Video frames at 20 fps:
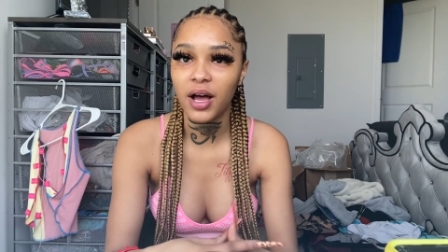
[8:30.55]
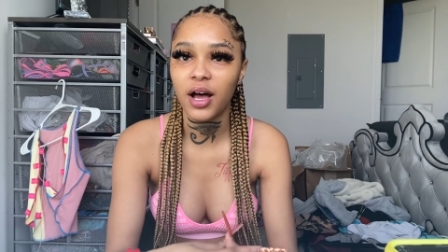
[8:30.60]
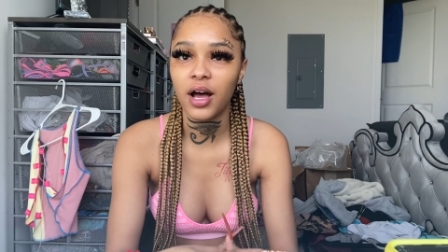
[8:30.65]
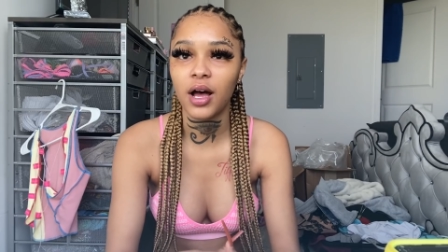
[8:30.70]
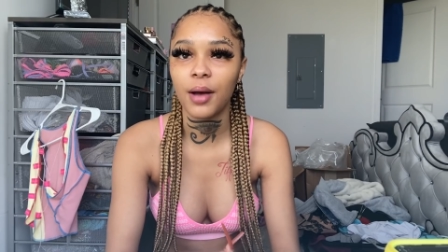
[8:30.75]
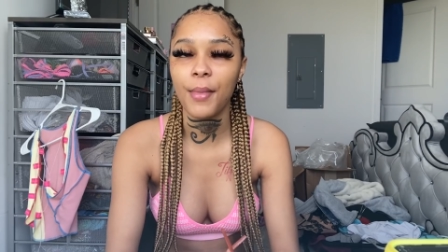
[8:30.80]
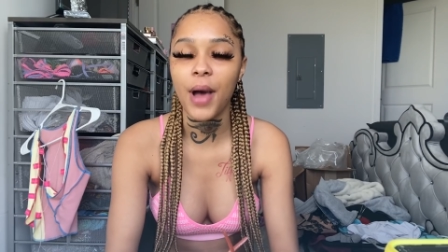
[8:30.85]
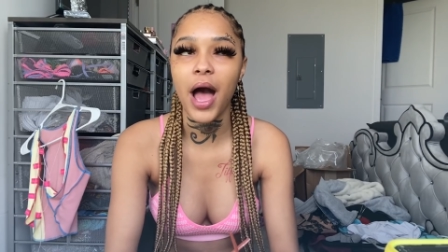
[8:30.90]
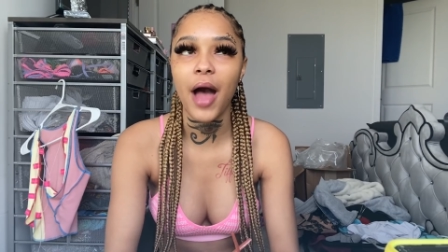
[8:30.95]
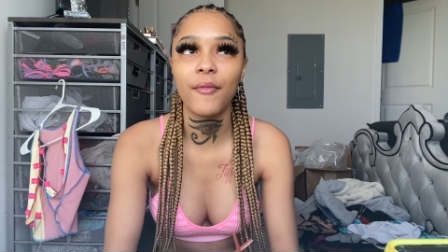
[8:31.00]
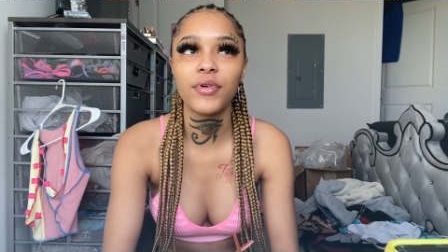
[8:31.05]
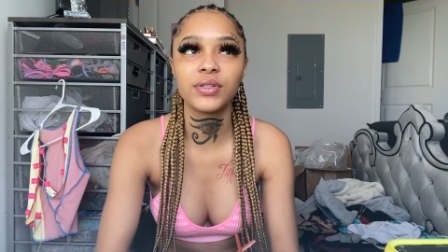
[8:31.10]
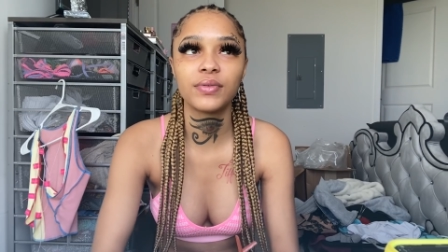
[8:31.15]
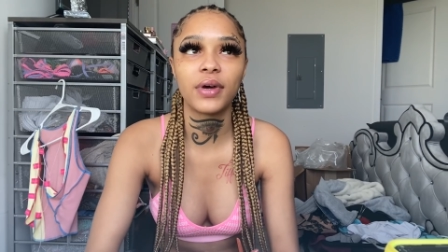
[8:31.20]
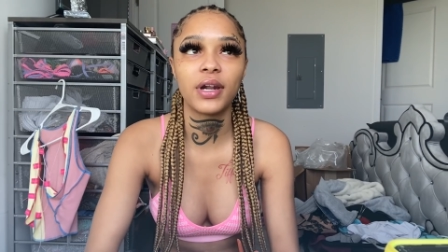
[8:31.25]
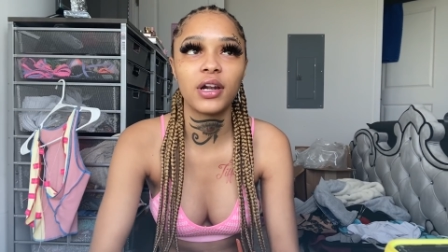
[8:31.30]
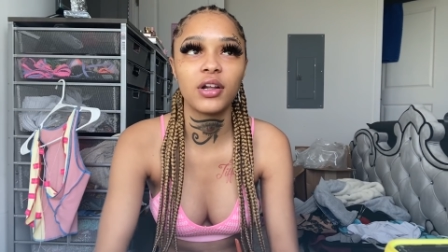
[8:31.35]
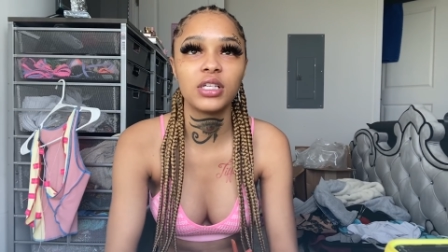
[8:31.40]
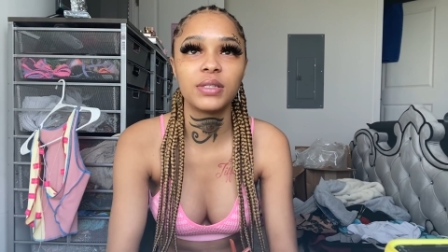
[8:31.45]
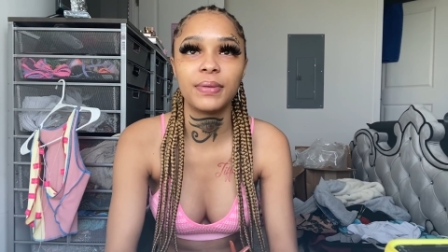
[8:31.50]
I was
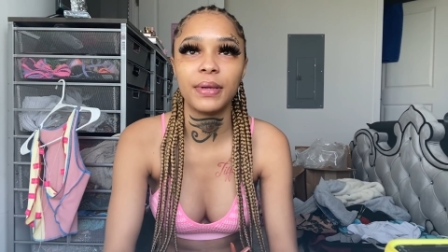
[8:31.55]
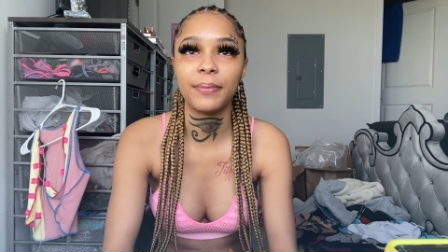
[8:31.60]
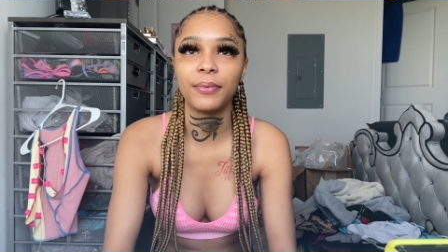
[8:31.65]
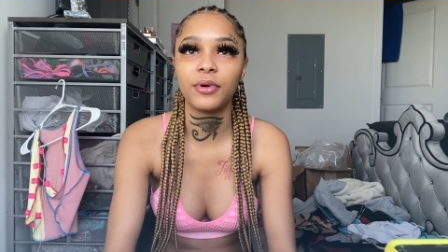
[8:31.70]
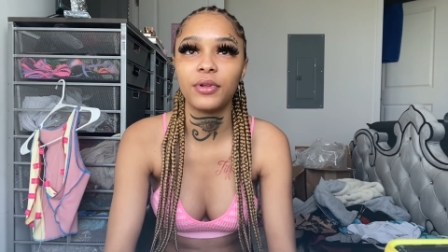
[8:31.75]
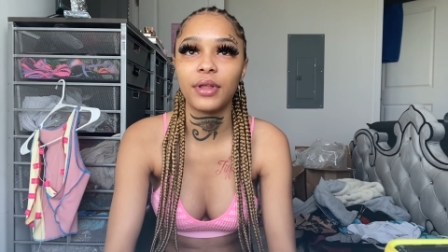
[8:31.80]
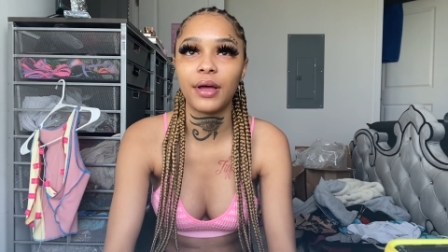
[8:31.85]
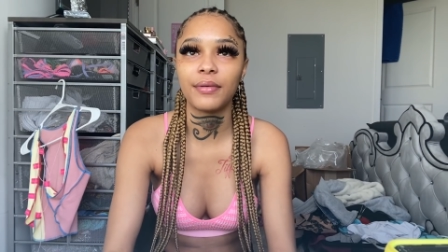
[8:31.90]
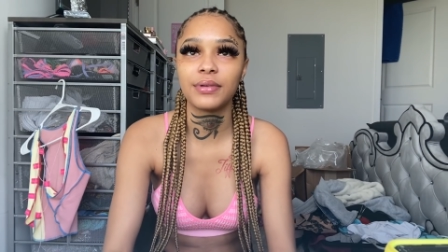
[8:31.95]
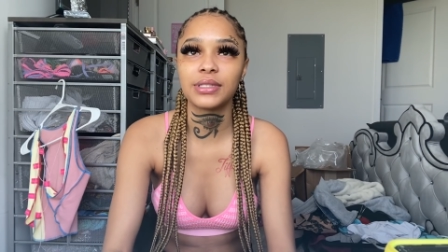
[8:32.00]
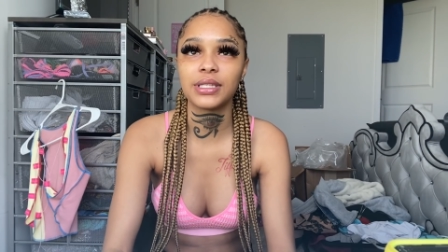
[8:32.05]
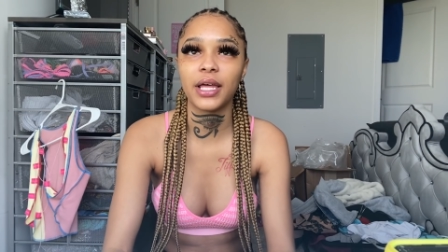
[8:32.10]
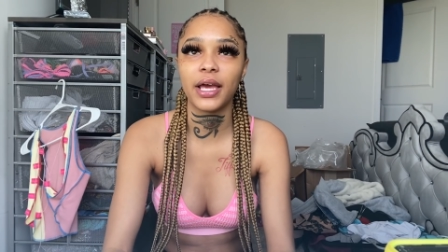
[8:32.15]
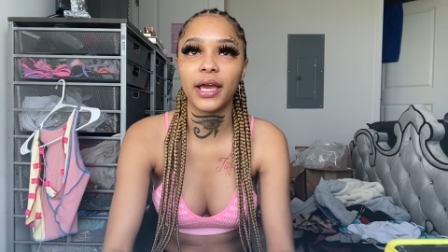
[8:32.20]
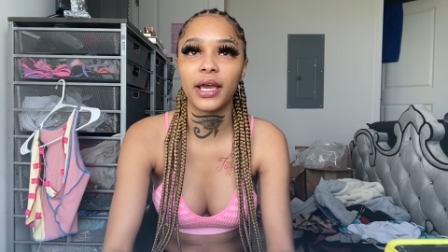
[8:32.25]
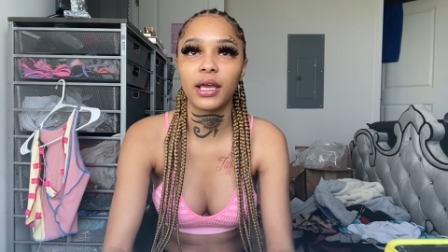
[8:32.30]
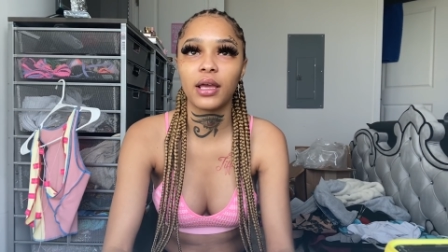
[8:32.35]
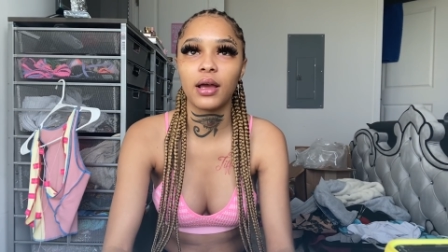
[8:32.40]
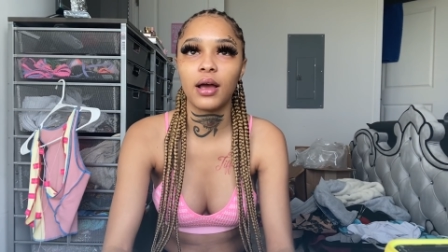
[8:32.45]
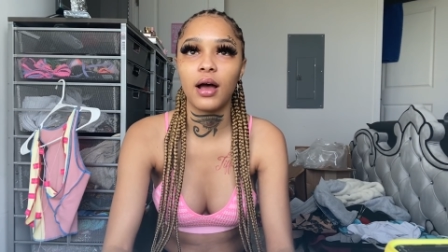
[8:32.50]
one of those people that was
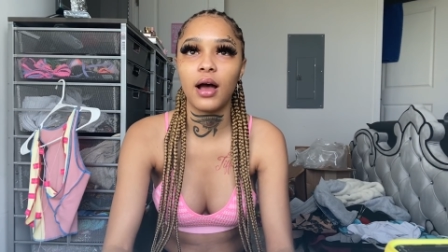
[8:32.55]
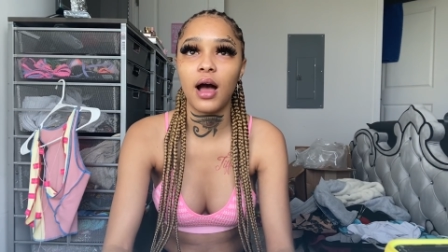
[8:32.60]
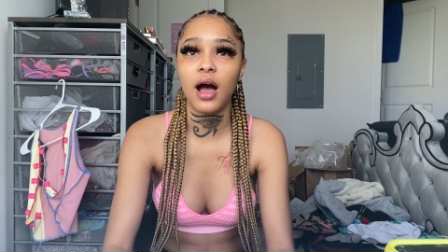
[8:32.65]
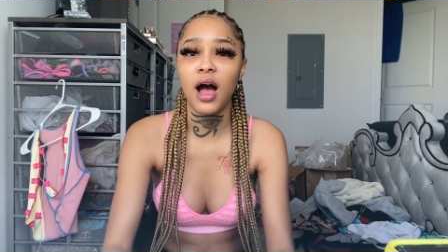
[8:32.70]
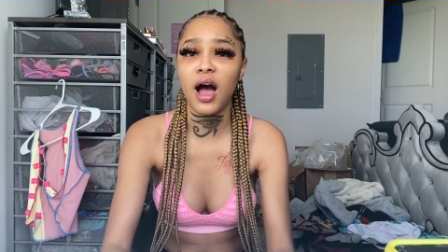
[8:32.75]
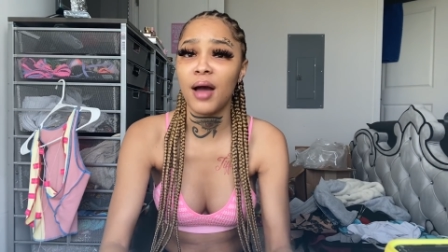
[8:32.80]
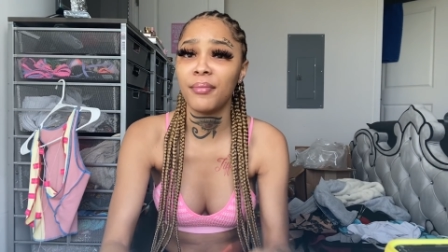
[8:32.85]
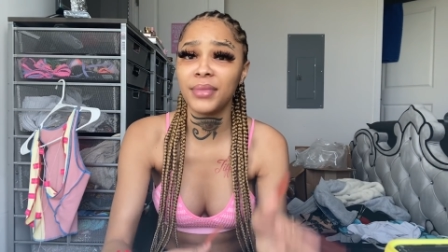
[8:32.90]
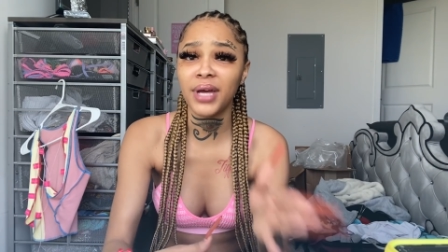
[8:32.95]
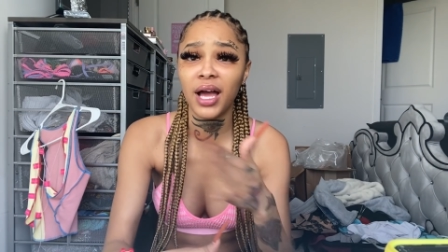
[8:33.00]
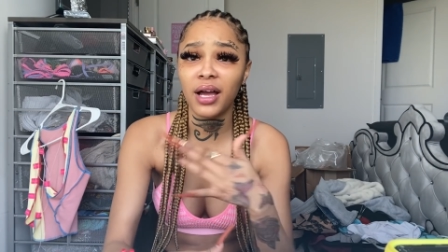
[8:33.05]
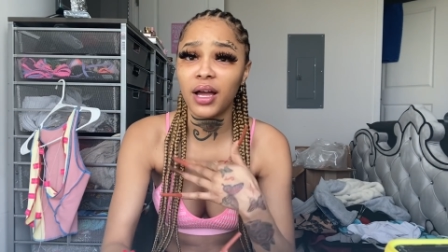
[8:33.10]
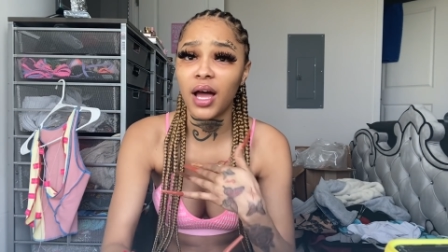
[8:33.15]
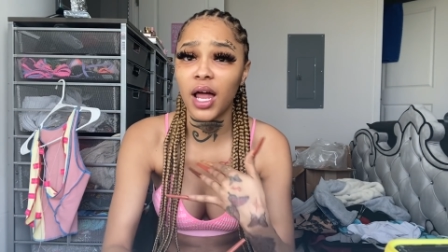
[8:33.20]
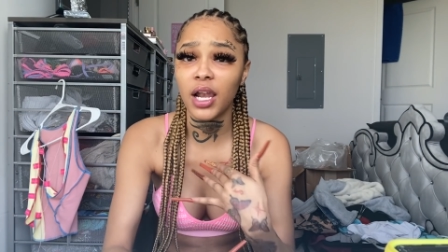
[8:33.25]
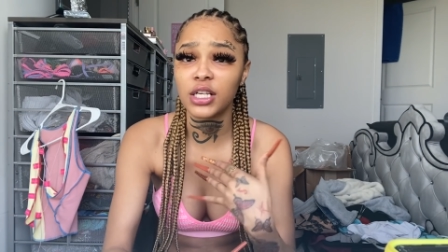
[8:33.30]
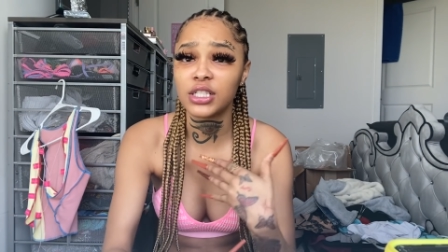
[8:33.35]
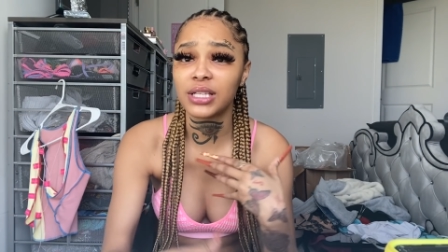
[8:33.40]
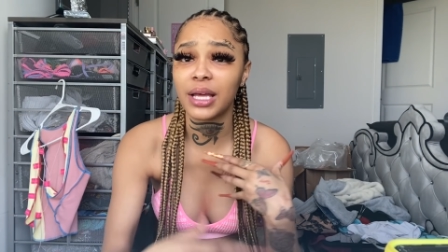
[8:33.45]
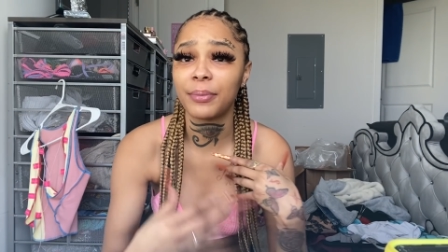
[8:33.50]
like, I'm not a
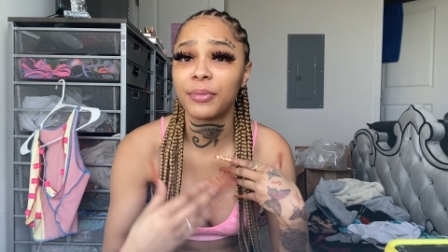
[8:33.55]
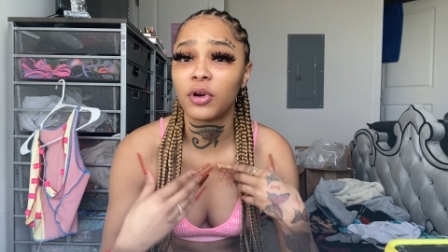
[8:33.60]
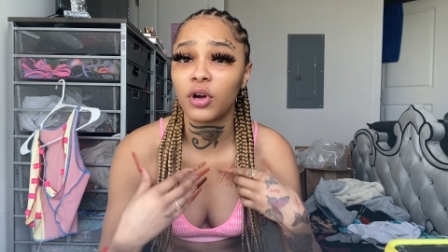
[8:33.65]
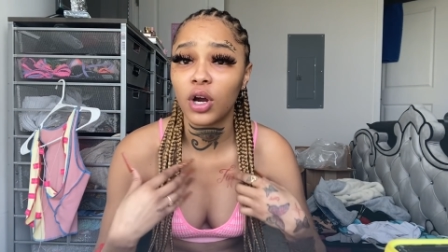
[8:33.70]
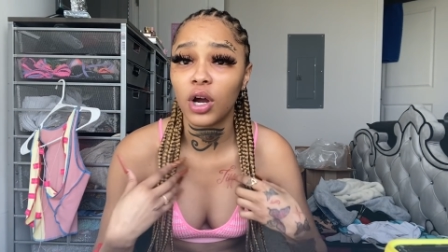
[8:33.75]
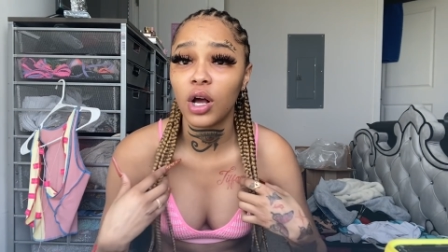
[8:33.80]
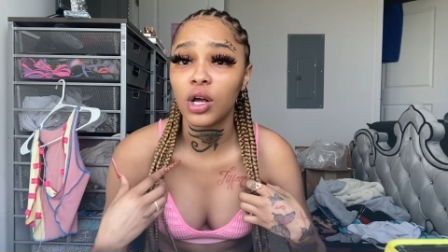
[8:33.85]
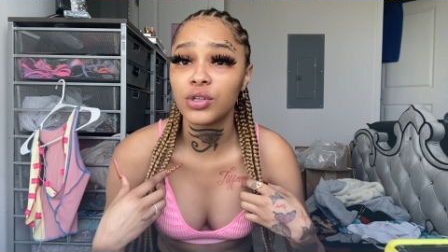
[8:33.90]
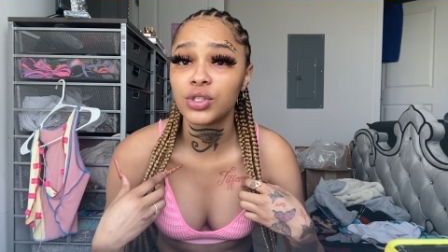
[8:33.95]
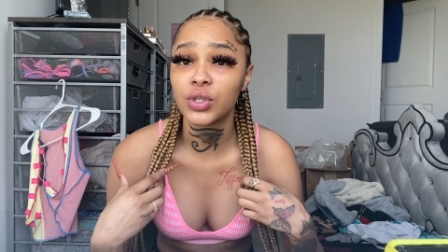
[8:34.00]
college type of girl.